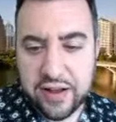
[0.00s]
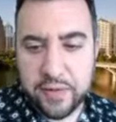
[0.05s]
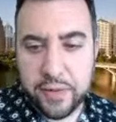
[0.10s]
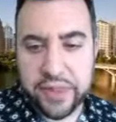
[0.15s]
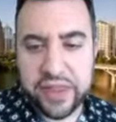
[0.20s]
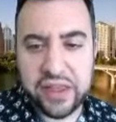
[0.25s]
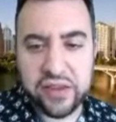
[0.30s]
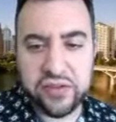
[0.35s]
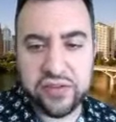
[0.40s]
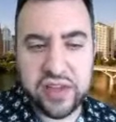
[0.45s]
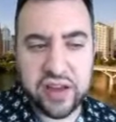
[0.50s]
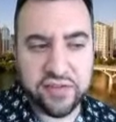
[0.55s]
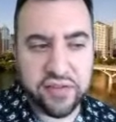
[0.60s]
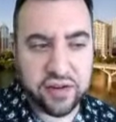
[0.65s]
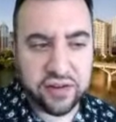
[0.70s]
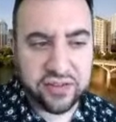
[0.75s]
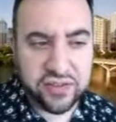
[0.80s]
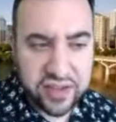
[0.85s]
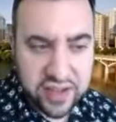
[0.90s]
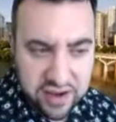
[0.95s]
these
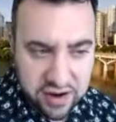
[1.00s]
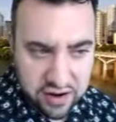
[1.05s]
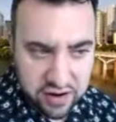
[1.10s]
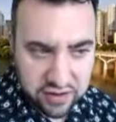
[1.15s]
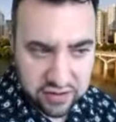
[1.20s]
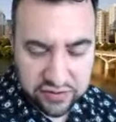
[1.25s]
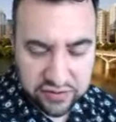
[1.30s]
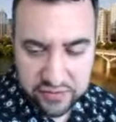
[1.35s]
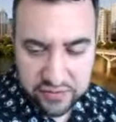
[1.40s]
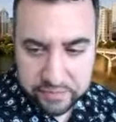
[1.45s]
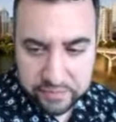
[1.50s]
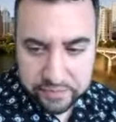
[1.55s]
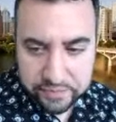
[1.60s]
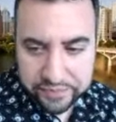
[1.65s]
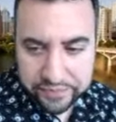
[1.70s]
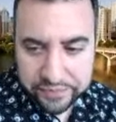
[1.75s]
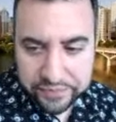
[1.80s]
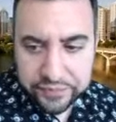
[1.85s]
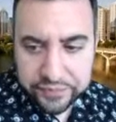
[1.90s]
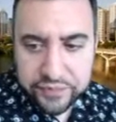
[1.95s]
different tiers
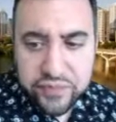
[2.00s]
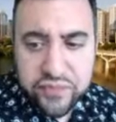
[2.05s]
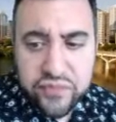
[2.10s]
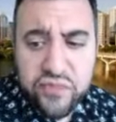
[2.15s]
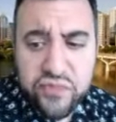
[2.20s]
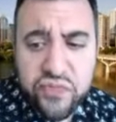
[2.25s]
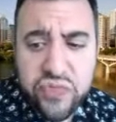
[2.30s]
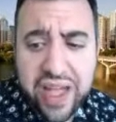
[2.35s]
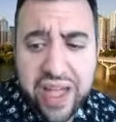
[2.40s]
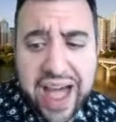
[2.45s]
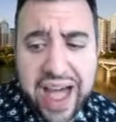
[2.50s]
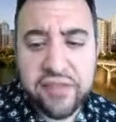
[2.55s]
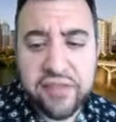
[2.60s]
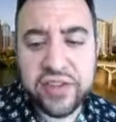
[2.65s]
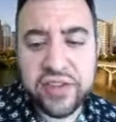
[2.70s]
have